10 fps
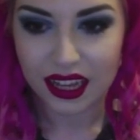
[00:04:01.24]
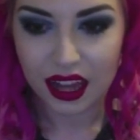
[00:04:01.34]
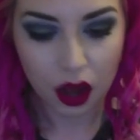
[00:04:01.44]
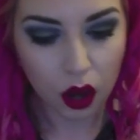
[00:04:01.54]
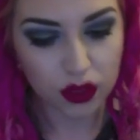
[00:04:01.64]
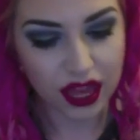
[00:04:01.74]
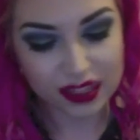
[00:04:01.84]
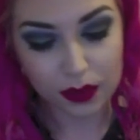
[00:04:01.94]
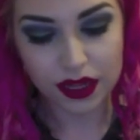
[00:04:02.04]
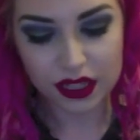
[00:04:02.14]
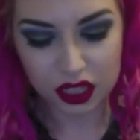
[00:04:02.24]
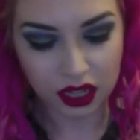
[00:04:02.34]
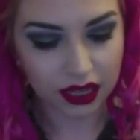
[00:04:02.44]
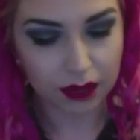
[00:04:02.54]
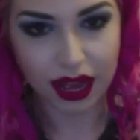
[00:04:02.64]
Oh, there's a picture
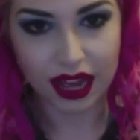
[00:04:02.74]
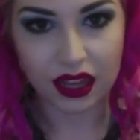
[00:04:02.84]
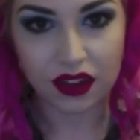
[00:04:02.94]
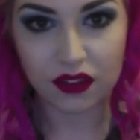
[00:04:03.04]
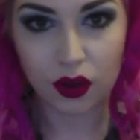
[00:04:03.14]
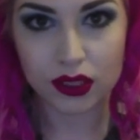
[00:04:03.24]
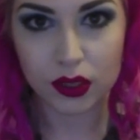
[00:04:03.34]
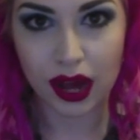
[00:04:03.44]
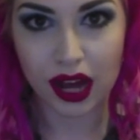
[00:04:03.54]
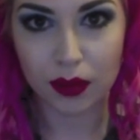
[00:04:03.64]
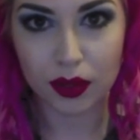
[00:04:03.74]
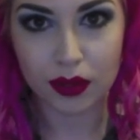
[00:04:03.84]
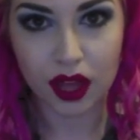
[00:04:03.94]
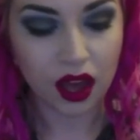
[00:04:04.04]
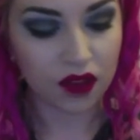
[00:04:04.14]
in my photo album
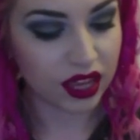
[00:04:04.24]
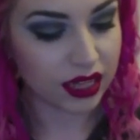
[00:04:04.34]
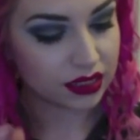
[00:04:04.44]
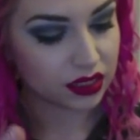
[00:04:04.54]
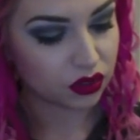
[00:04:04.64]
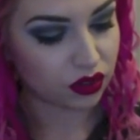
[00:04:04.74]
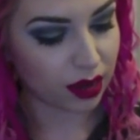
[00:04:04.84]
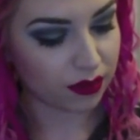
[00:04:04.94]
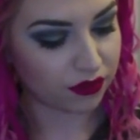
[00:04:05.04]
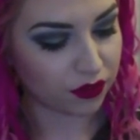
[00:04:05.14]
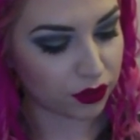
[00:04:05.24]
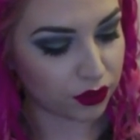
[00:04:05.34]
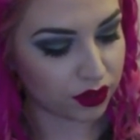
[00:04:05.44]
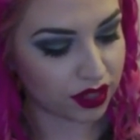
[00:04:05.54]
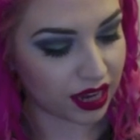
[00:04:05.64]
of Instagram
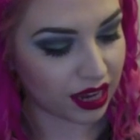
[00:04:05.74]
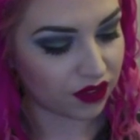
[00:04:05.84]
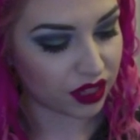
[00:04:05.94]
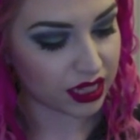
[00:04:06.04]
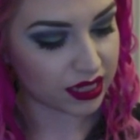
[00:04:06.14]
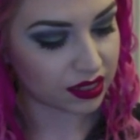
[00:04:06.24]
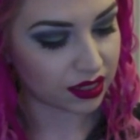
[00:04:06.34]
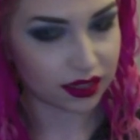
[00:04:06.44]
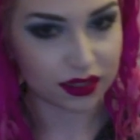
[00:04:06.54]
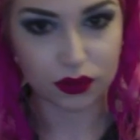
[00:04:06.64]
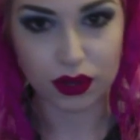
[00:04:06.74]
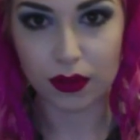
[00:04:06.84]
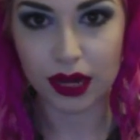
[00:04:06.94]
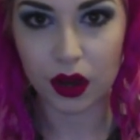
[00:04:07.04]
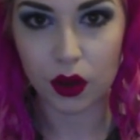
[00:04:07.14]
food that I've eaten throughout
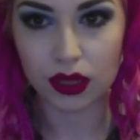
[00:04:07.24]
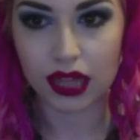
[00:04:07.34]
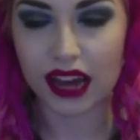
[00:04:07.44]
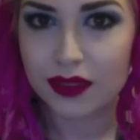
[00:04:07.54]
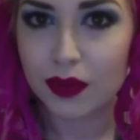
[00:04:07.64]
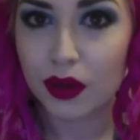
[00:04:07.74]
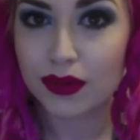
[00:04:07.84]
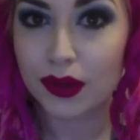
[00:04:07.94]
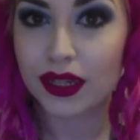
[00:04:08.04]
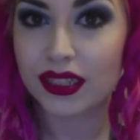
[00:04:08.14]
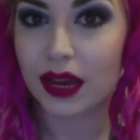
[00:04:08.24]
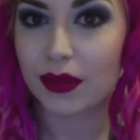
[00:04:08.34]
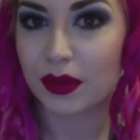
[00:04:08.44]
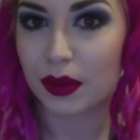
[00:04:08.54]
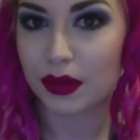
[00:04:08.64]
my whole life. I suppose my weirdest
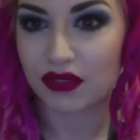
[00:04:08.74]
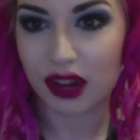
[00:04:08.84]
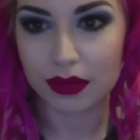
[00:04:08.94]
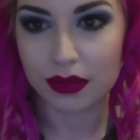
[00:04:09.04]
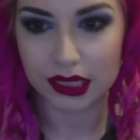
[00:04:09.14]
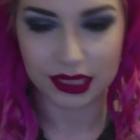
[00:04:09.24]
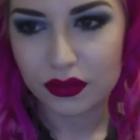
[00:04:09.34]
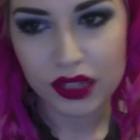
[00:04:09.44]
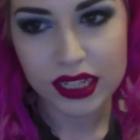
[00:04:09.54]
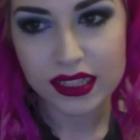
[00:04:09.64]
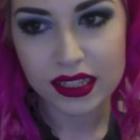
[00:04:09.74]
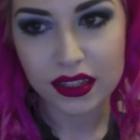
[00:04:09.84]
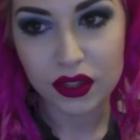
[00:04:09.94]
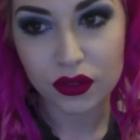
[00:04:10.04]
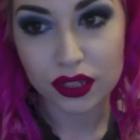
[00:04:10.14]
habit is probably rambling. Reese
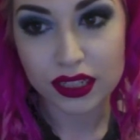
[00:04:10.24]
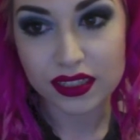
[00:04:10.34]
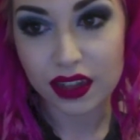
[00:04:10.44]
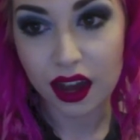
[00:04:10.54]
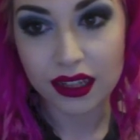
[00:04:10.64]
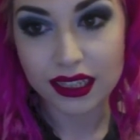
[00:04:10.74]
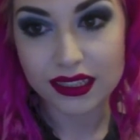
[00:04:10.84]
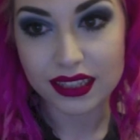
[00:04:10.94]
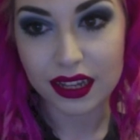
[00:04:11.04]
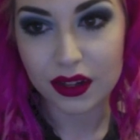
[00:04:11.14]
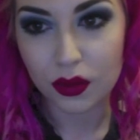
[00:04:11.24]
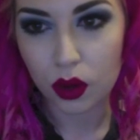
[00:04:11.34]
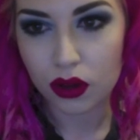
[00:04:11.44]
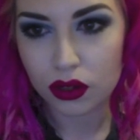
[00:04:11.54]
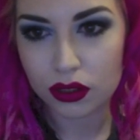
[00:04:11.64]
Ethan Reese Darling said,
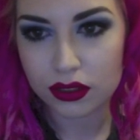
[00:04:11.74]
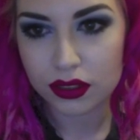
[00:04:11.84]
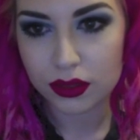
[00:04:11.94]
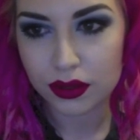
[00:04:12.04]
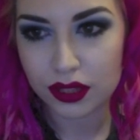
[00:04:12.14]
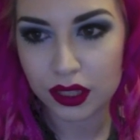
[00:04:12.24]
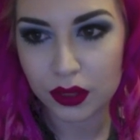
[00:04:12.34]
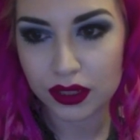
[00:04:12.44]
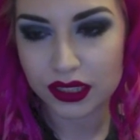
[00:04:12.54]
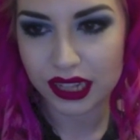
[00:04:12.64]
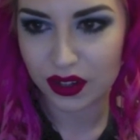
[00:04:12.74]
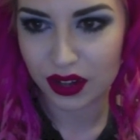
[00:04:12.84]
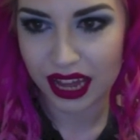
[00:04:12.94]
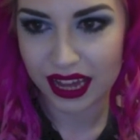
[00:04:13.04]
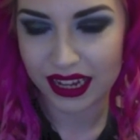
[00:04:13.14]
what colour do you think you will dye your
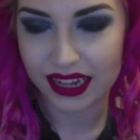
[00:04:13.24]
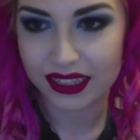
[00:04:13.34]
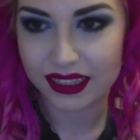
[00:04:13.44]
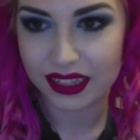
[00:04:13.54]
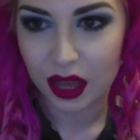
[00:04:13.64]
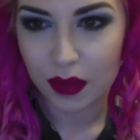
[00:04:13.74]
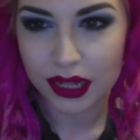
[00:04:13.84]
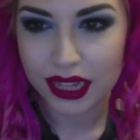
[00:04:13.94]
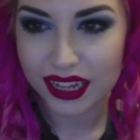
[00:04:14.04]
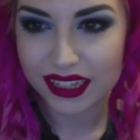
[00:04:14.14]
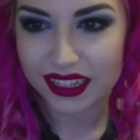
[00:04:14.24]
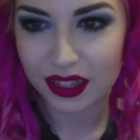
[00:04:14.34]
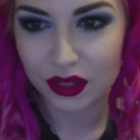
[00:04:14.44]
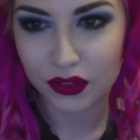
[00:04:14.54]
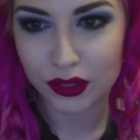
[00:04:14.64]
hair next? P.S.
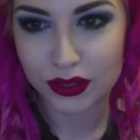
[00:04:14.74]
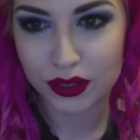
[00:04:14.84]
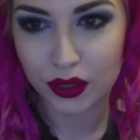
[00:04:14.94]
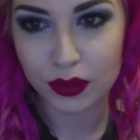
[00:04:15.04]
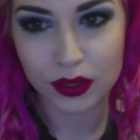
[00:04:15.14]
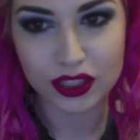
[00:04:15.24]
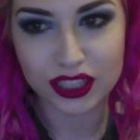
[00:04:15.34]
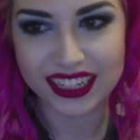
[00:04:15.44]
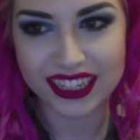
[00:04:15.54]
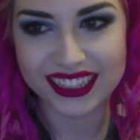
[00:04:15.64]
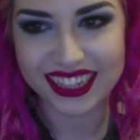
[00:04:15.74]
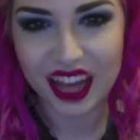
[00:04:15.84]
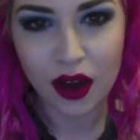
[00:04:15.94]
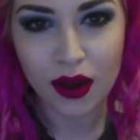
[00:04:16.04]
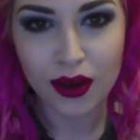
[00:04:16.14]
Love you so much, Jess.
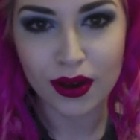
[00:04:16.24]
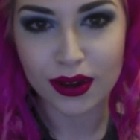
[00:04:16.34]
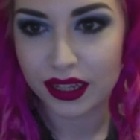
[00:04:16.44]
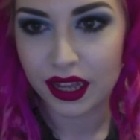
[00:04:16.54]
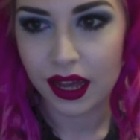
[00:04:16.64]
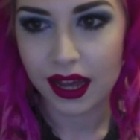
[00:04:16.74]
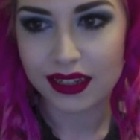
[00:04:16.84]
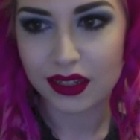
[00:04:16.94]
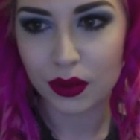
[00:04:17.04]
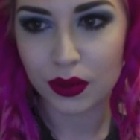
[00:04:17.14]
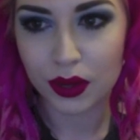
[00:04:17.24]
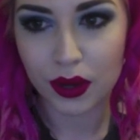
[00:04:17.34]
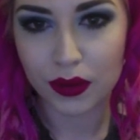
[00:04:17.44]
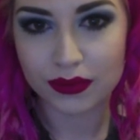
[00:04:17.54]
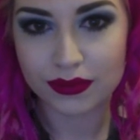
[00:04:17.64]
Aww. I don't
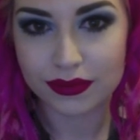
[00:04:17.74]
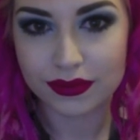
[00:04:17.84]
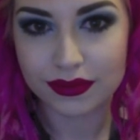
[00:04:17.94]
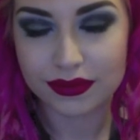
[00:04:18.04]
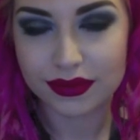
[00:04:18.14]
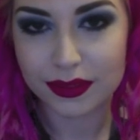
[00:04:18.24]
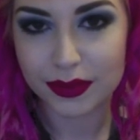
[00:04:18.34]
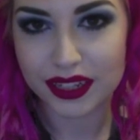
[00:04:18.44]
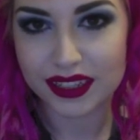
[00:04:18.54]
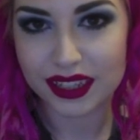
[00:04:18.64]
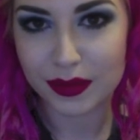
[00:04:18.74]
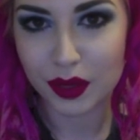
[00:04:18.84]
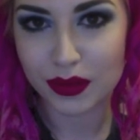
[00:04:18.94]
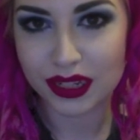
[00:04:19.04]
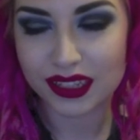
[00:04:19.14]
know, because at the
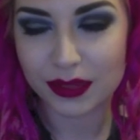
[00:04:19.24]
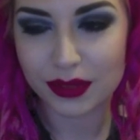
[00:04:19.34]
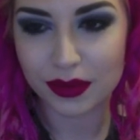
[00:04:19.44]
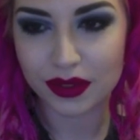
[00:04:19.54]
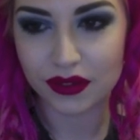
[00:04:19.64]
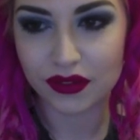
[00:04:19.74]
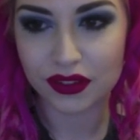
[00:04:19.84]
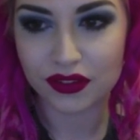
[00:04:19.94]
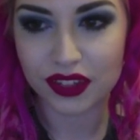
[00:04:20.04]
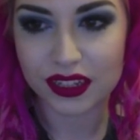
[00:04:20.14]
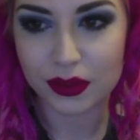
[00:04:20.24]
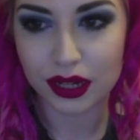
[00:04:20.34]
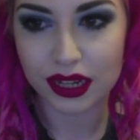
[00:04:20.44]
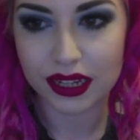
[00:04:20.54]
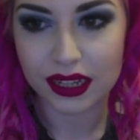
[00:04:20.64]
moment I seem to be going through a phase
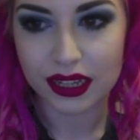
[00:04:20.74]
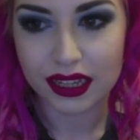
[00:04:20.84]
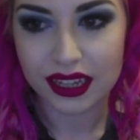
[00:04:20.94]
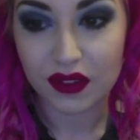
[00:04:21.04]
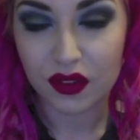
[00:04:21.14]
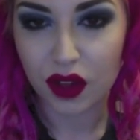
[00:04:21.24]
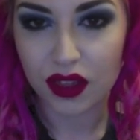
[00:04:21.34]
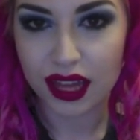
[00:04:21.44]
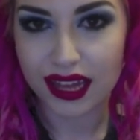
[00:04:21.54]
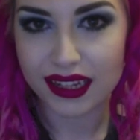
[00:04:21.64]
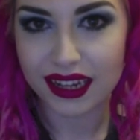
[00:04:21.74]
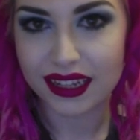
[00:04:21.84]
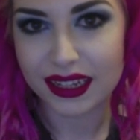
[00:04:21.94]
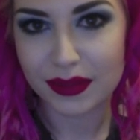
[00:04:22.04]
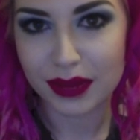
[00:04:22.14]
where if I've got the hair dye
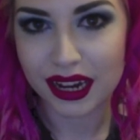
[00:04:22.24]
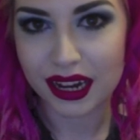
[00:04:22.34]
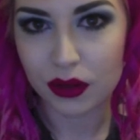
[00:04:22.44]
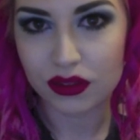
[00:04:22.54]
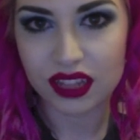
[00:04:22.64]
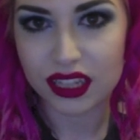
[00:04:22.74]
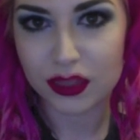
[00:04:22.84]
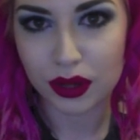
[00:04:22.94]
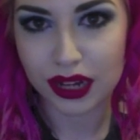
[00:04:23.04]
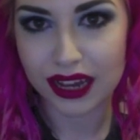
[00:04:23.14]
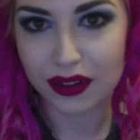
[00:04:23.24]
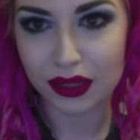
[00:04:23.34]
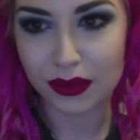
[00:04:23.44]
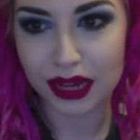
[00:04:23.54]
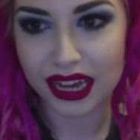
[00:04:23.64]
in my house, that's what hair colour
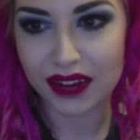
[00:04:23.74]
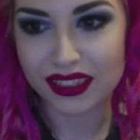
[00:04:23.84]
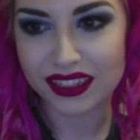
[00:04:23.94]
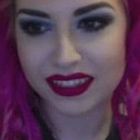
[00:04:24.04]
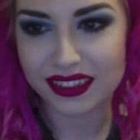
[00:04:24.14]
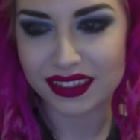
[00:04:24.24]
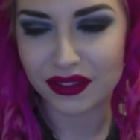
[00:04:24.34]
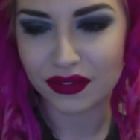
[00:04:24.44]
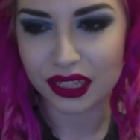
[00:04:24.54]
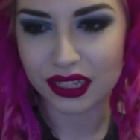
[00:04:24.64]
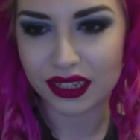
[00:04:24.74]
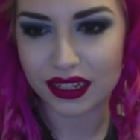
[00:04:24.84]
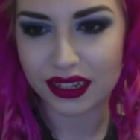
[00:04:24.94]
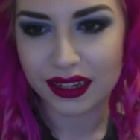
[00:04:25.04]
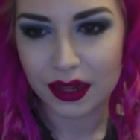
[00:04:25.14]
my hair is because it's
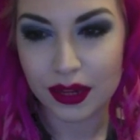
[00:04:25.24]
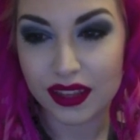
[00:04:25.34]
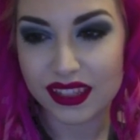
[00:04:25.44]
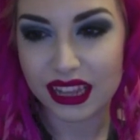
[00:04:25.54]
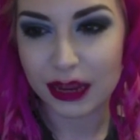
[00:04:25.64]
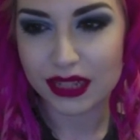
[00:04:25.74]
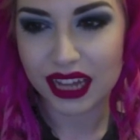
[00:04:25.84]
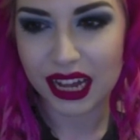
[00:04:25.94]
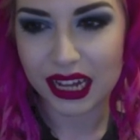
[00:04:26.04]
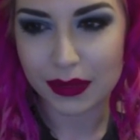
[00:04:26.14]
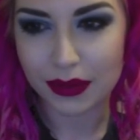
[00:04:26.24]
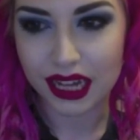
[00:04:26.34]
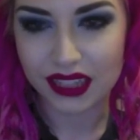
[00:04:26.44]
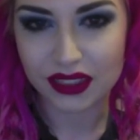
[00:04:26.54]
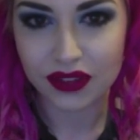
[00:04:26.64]
convenient. But at the same time, I
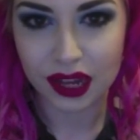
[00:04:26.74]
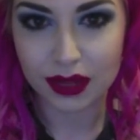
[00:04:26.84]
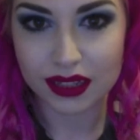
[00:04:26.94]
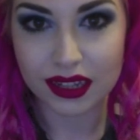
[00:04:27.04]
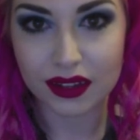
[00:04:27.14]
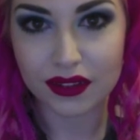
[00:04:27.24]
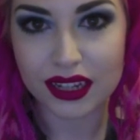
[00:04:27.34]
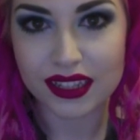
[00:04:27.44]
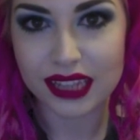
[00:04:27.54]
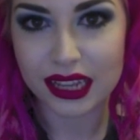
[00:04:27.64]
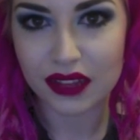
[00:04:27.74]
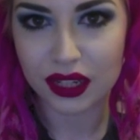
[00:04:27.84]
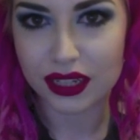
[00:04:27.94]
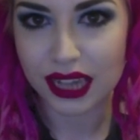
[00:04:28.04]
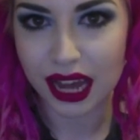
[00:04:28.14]
just find myself like
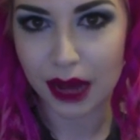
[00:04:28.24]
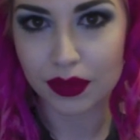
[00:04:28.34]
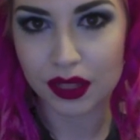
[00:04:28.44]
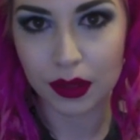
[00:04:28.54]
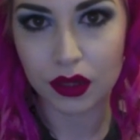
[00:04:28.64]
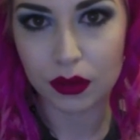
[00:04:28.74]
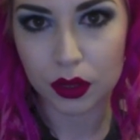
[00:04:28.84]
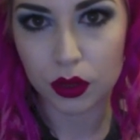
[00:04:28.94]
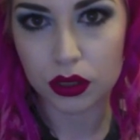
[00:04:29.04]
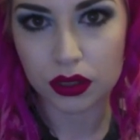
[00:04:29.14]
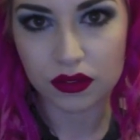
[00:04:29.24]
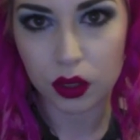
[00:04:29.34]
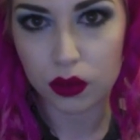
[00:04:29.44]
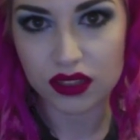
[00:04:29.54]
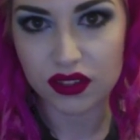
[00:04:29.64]
saving tabs on my computer of
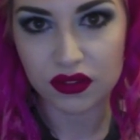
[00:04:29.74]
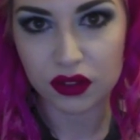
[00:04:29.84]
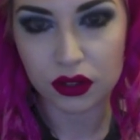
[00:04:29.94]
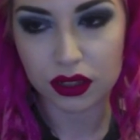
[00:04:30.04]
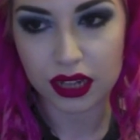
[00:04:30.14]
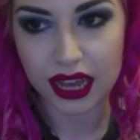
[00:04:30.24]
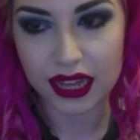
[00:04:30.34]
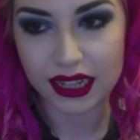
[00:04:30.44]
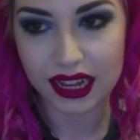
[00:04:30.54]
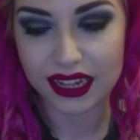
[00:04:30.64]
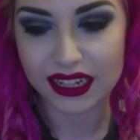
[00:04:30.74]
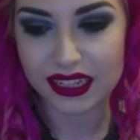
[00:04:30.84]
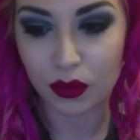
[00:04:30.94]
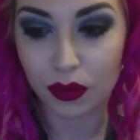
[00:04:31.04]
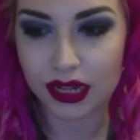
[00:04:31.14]
loads of different coloured hair dye. And it's
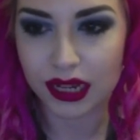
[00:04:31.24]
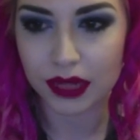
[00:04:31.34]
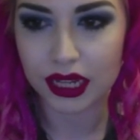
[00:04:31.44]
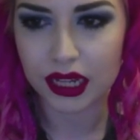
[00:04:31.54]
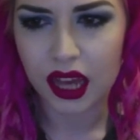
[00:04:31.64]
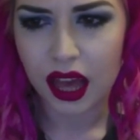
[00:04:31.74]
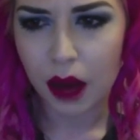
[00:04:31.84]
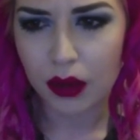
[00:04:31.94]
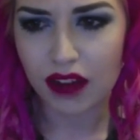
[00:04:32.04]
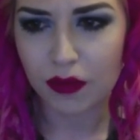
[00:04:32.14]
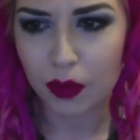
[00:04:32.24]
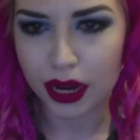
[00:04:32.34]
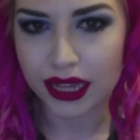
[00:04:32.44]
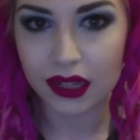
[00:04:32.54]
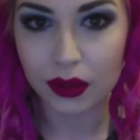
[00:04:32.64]
like 1 minute I'm like, I want to have
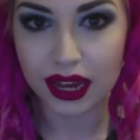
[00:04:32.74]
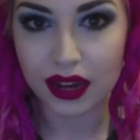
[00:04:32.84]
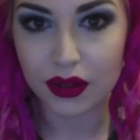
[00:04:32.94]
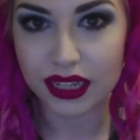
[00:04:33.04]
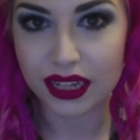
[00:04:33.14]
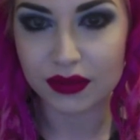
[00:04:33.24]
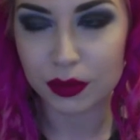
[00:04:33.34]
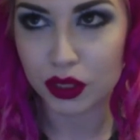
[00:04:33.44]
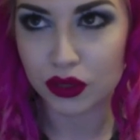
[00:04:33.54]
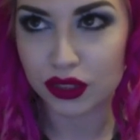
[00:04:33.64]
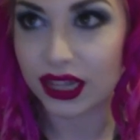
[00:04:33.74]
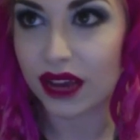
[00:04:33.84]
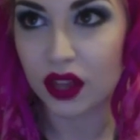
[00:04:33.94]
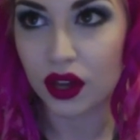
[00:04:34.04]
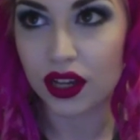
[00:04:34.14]
bright yellow hair again. For some reason, I have
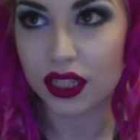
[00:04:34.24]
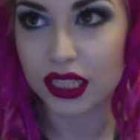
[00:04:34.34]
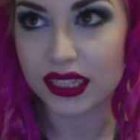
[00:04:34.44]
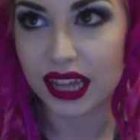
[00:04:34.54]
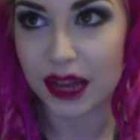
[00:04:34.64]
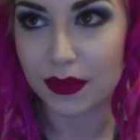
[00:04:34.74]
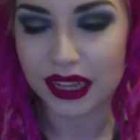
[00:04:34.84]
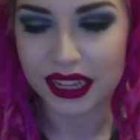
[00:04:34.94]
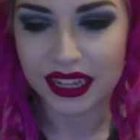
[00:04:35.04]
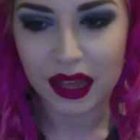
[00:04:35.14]
the urge inside me.